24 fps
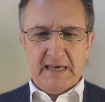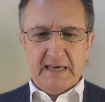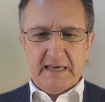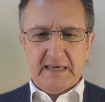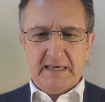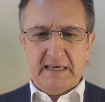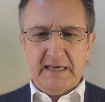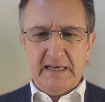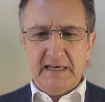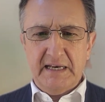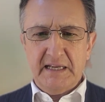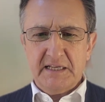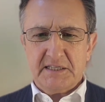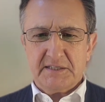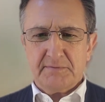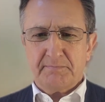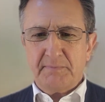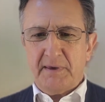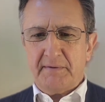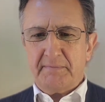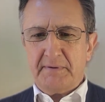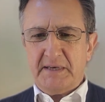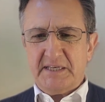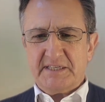He leads
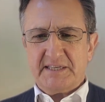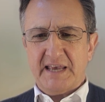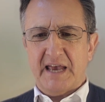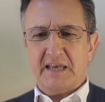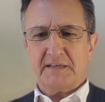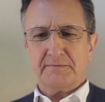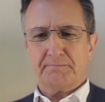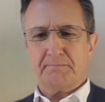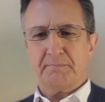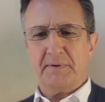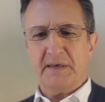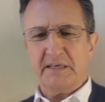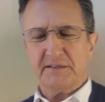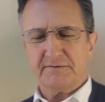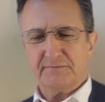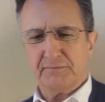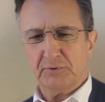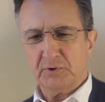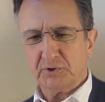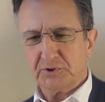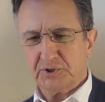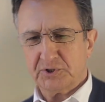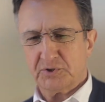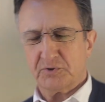me beside
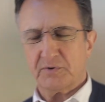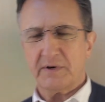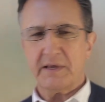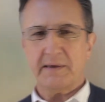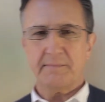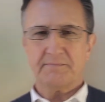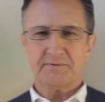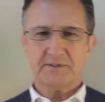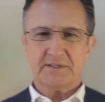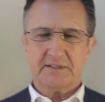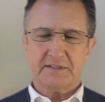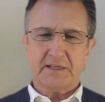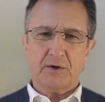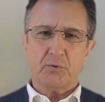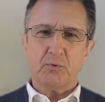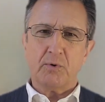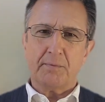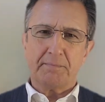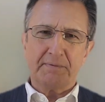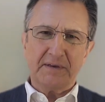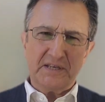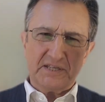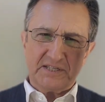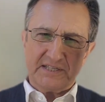peaceful streams. There
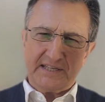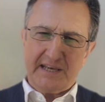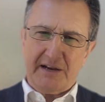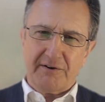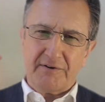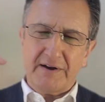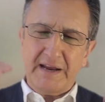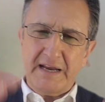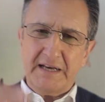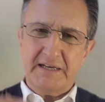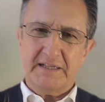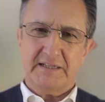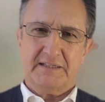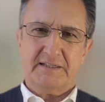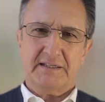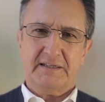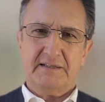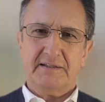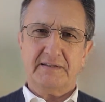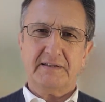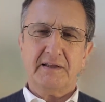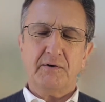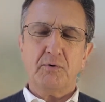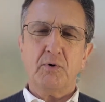will be
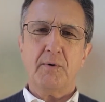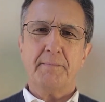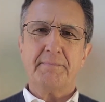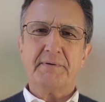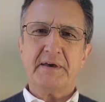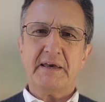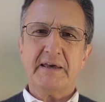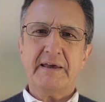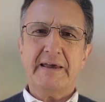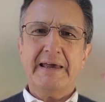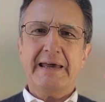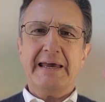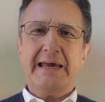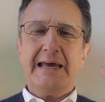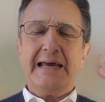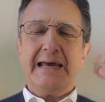serenity. There will be